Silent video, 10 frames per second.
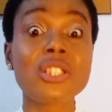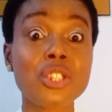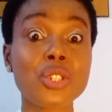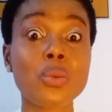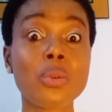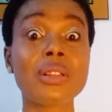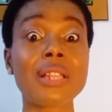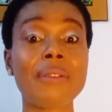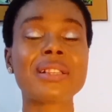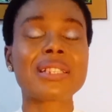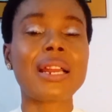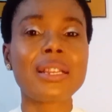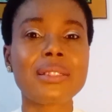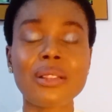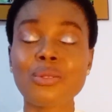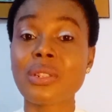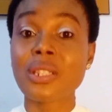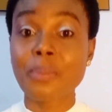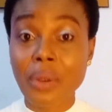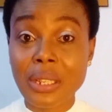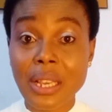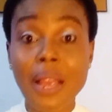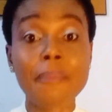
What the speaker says: This issue would not have escalated to this point.